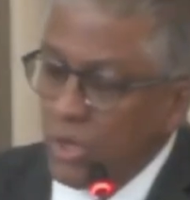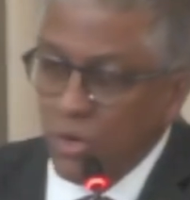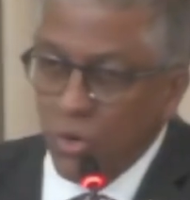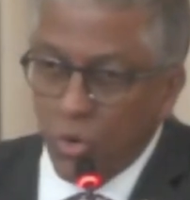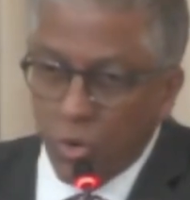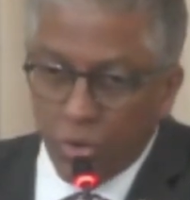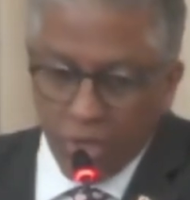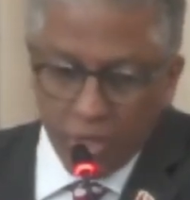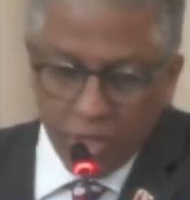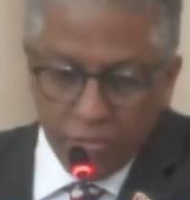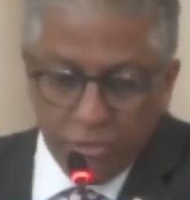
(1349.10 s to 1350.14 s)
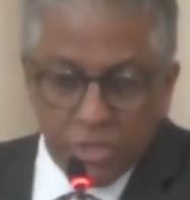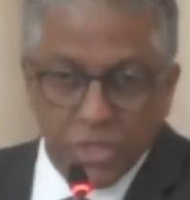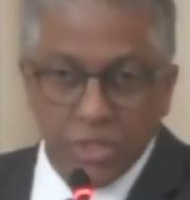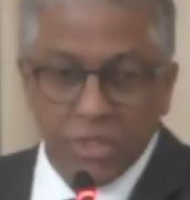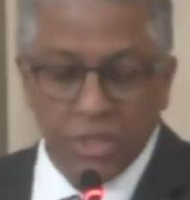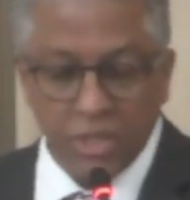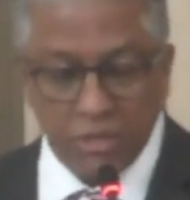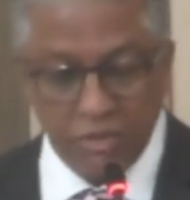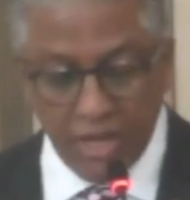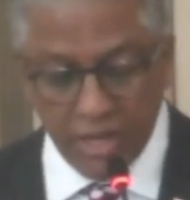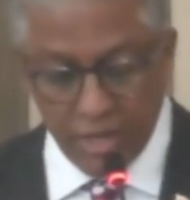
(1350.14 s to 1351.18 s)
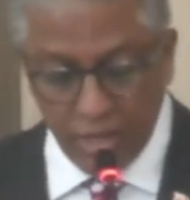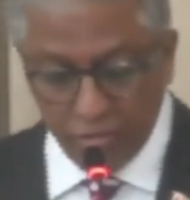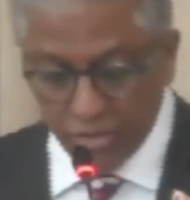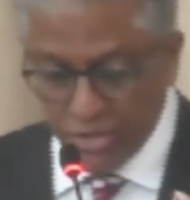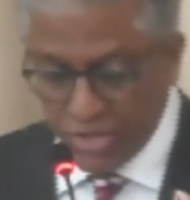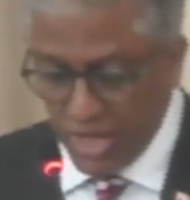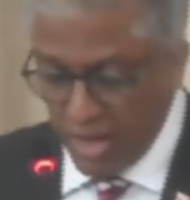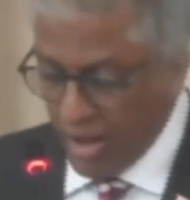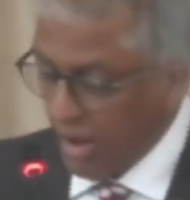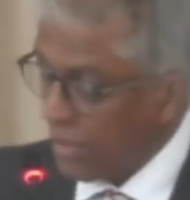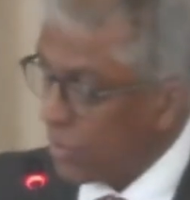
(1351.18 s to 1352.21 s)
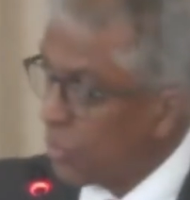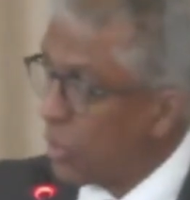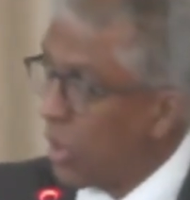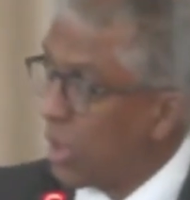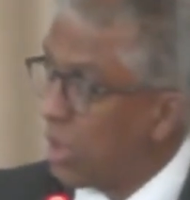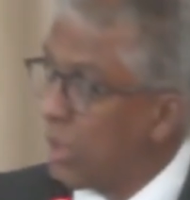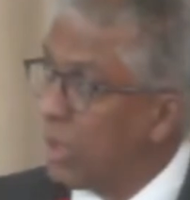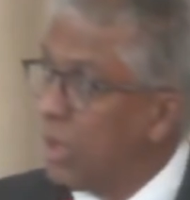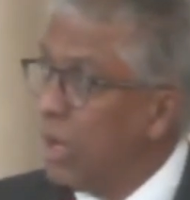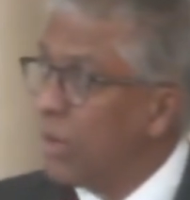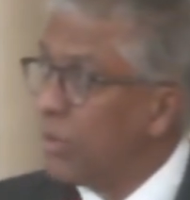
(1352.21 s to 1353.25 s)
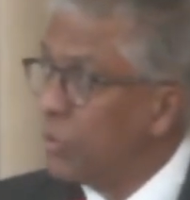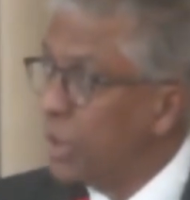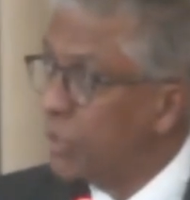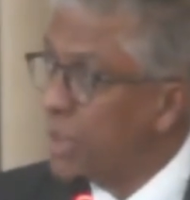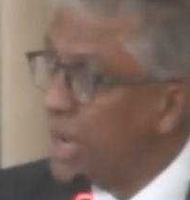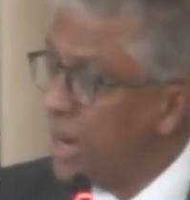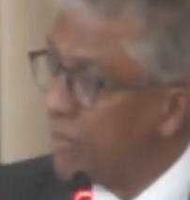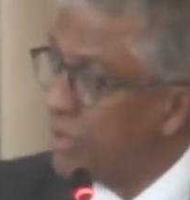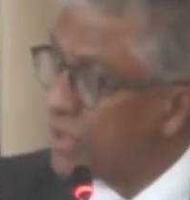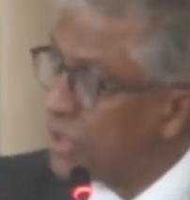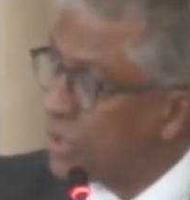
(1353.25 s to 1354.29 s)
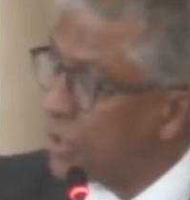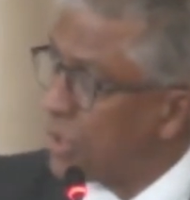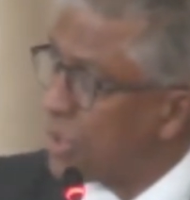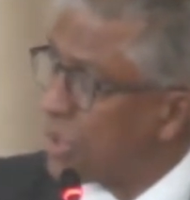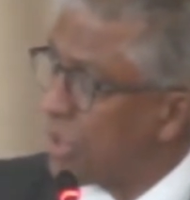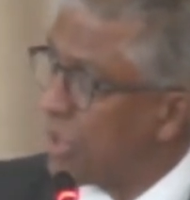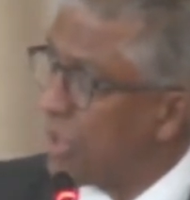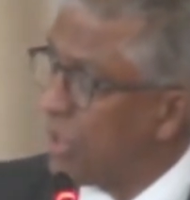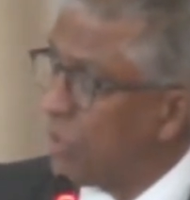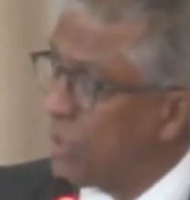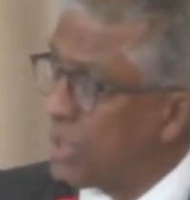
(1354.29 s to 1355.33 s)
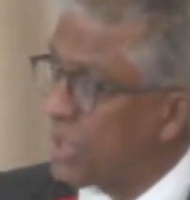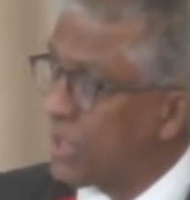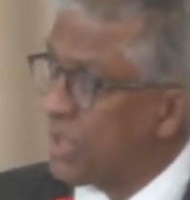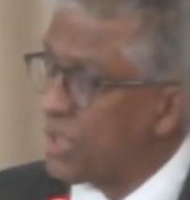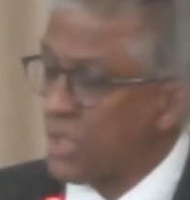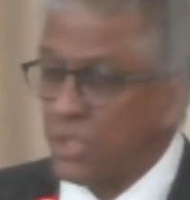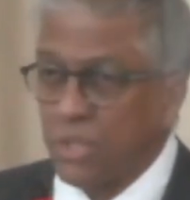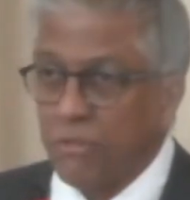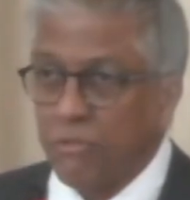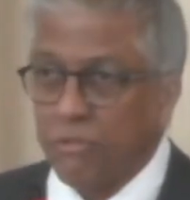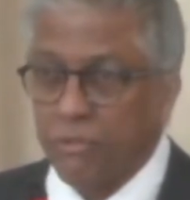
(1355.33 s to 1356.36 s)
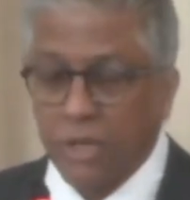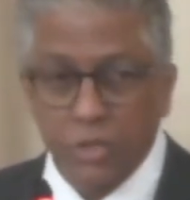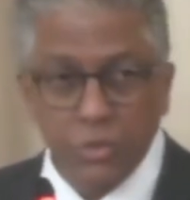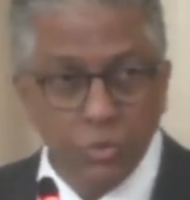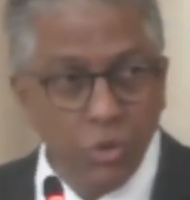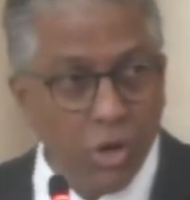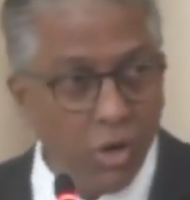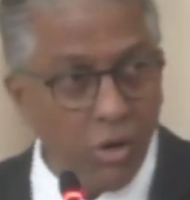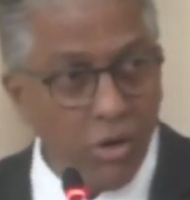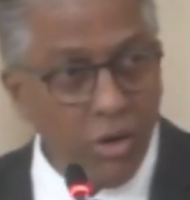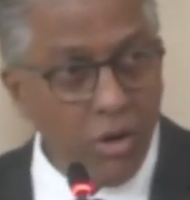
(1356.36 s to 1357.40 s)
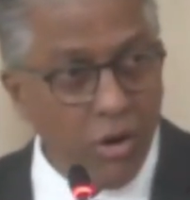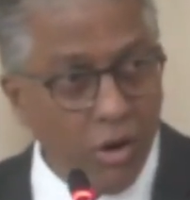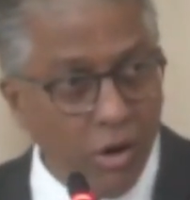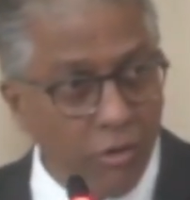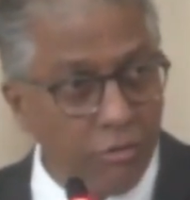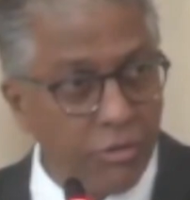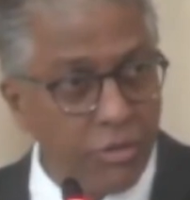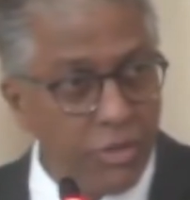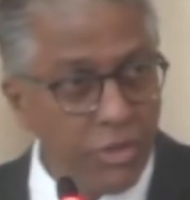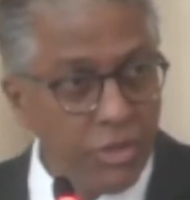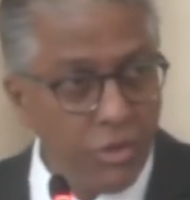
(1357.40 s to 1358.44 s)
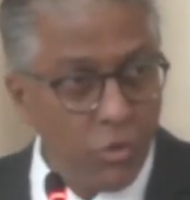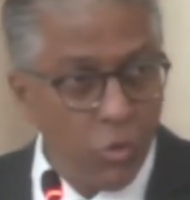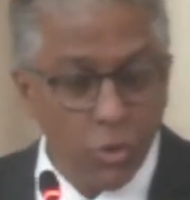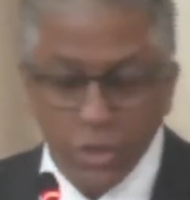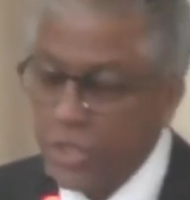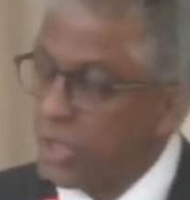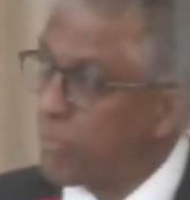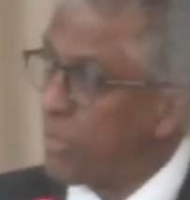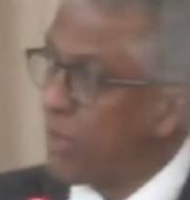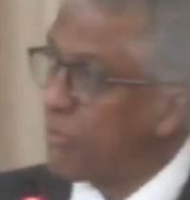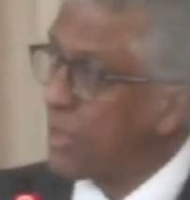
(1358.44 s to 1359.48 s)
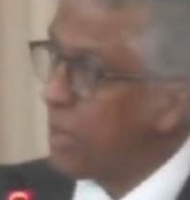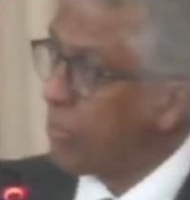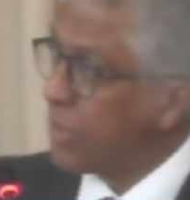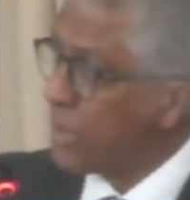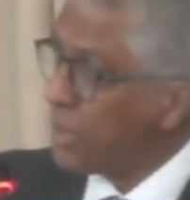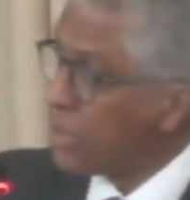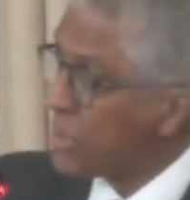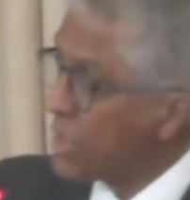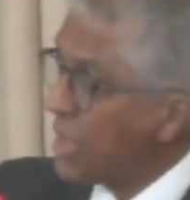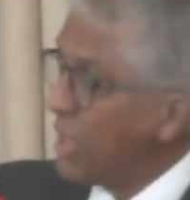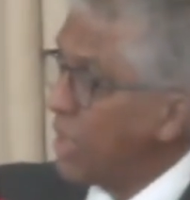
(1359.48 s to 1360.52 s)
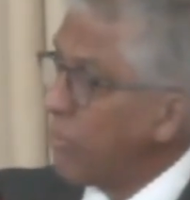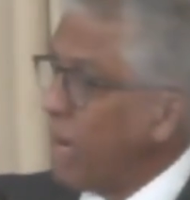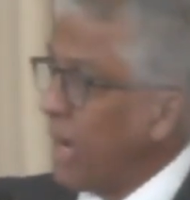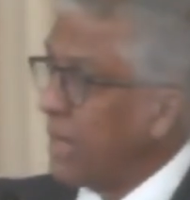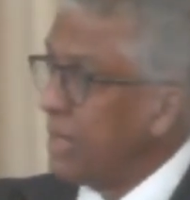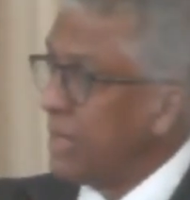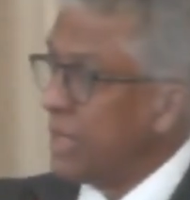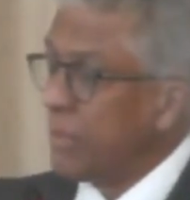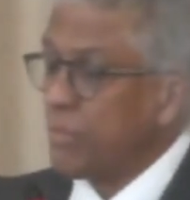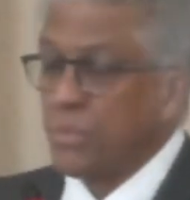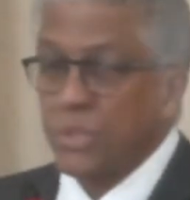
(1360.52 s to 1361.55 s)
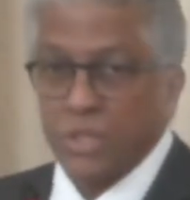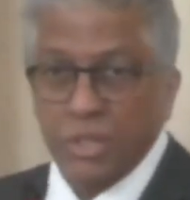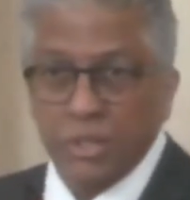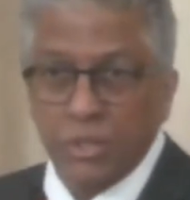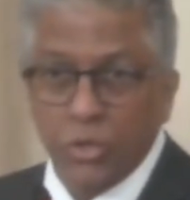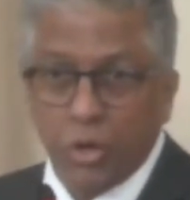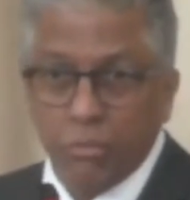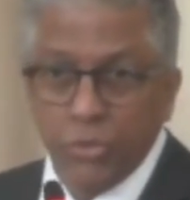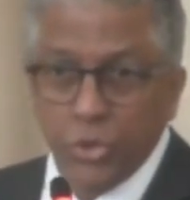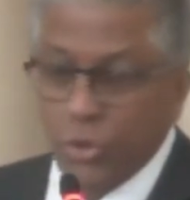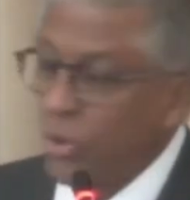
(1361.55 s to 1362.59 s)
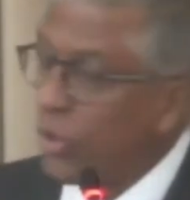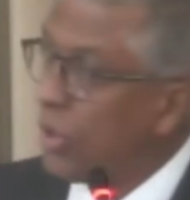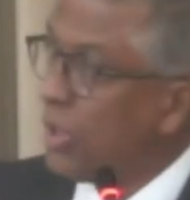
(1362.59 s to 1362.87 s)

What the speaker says: or other facilitative endeavors. And no longer will we have the situation which has existed for far too long of ownership of companies by names in the top drawer